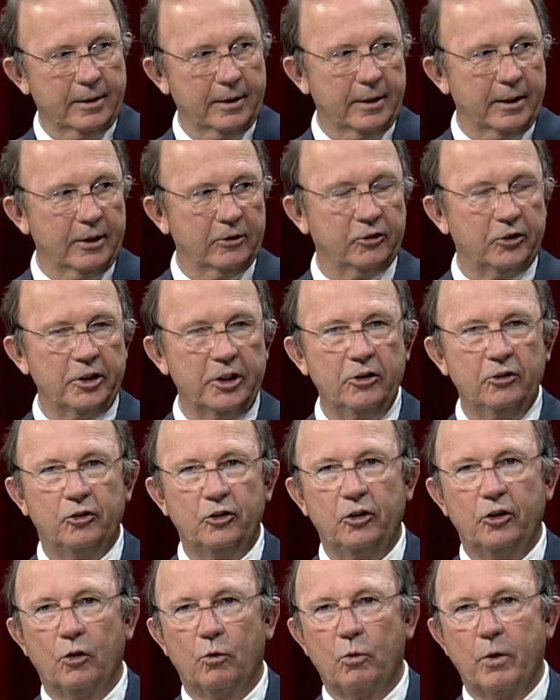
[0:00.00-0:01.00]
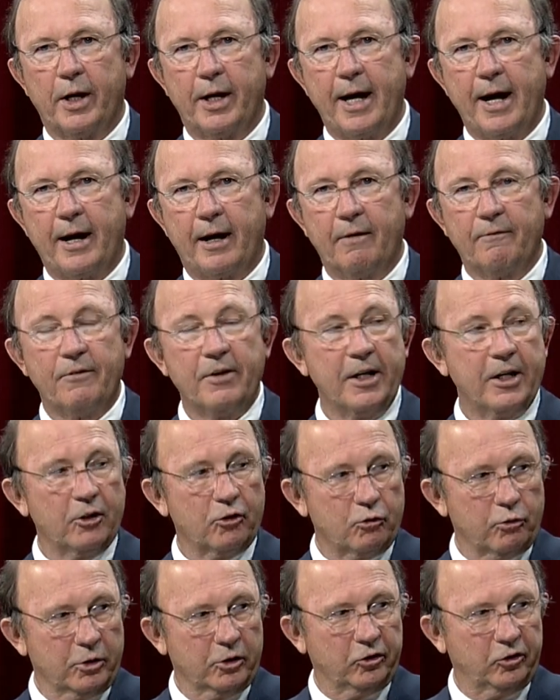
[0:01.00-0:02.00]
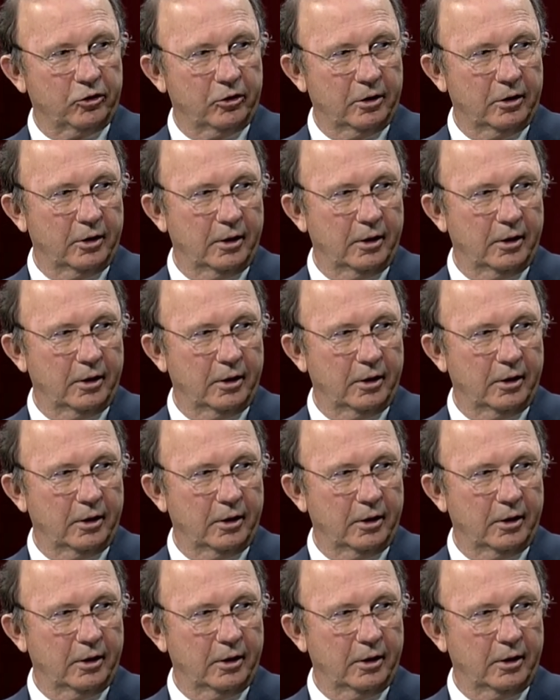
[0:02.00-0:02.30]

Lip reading: Mm-hmm. It's easy to run out of interest.